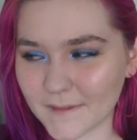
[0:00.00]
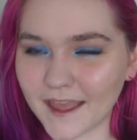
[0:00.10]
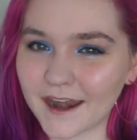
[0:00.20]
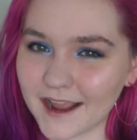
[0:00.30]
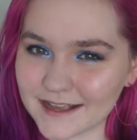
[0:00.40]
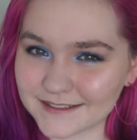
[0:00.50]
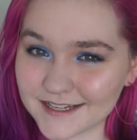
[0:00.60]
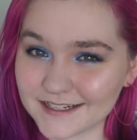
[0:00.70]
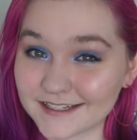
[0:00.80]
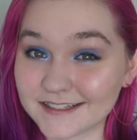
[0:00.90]
and I
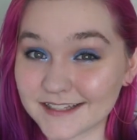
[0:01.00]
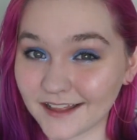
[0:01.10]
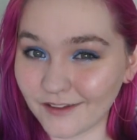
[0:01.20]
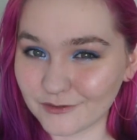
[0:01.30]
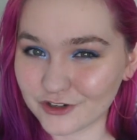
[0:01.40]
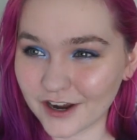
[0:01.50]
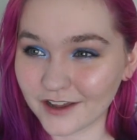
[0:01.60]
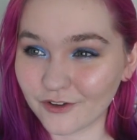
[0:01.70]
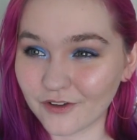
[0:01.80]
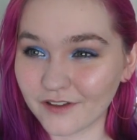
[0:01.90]
hesitate to say love
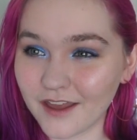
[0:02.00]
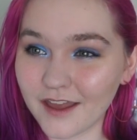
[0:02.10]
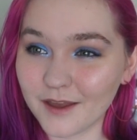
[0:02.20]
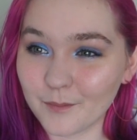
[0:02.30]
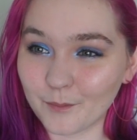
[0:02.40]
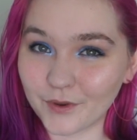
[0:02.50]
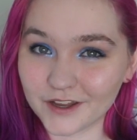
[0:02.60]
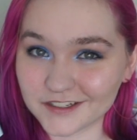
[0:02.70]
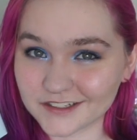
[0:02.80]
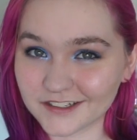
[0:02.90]
triangle,
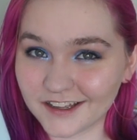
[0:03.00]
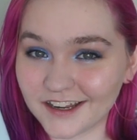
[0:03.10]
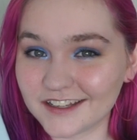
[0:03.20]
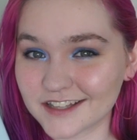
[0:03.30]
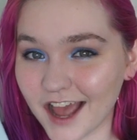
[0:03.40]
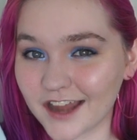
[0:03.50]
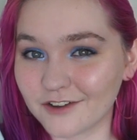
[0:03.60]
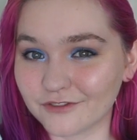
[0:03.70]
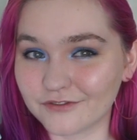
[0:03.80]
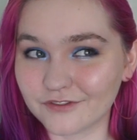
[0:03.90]
but it is kind
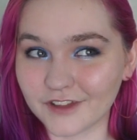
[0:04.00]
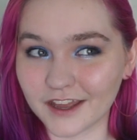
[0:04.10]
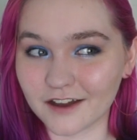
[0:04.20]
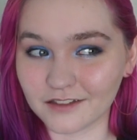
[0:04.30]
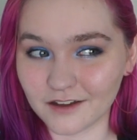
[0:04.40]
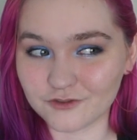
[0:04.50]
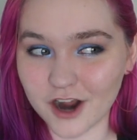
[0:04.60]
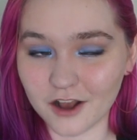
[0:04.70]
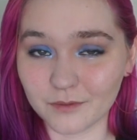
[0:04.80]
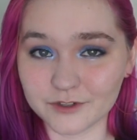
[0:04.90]
of like a love
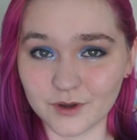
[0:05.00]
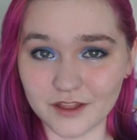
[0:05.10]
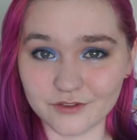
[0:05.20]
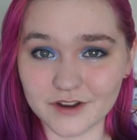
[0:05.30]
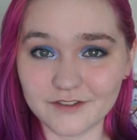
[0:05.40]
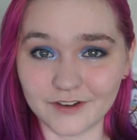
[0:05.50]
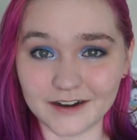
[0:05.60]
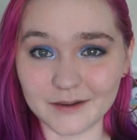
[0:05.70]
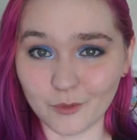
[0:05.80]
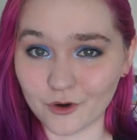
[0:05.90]
triangle between three
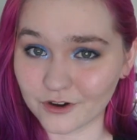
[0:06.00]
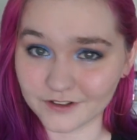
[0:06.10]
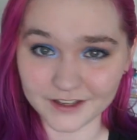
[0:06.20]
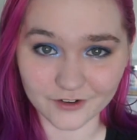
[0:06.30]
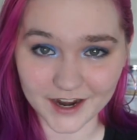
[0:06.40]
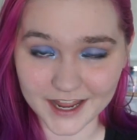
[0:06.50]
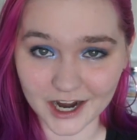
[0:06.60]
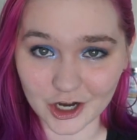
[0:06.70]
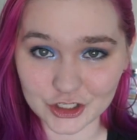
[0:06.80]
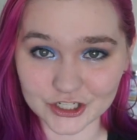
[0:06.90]
very morally gray
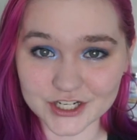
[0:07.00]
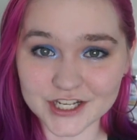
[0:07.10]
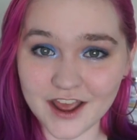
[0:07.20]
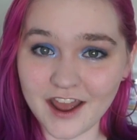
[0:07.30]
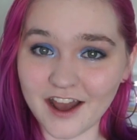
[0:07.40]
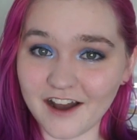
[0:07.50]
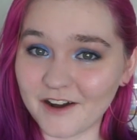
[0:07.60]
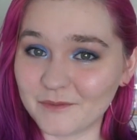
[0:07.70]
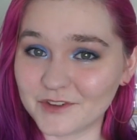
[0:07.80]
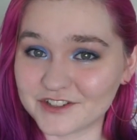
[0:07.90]
characters.
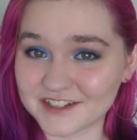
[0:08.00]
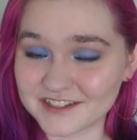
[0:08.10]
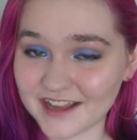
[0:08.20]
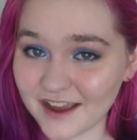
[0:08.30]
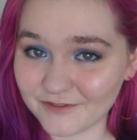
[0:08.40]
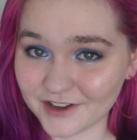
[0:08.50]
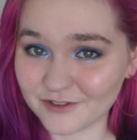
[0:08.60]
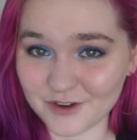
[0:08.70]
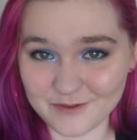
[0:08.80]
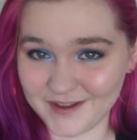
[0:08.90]
There's a sapphic
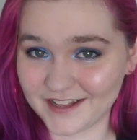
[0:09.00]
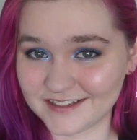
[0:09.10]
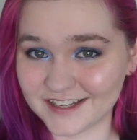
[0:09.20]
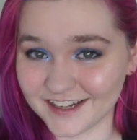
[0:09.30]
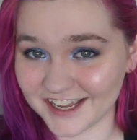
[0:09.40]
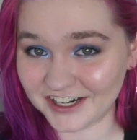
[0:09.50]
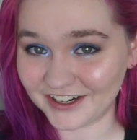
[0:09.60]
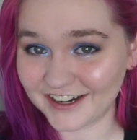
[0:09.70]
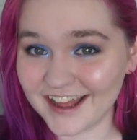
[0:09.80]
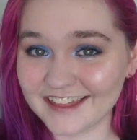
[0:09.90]
romance in
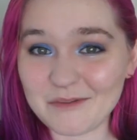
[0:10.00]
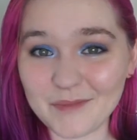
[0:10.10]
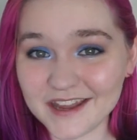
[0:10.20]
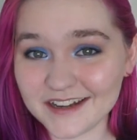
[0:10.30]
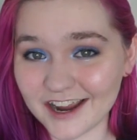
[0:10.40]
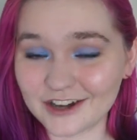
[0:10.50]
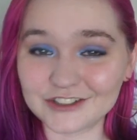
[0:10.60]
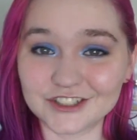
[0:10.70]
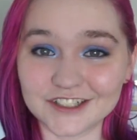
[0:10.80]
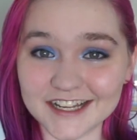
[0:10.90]
here. The main
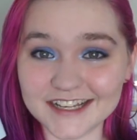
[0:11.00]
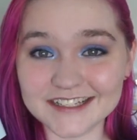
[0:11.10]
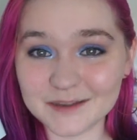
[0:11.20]
character is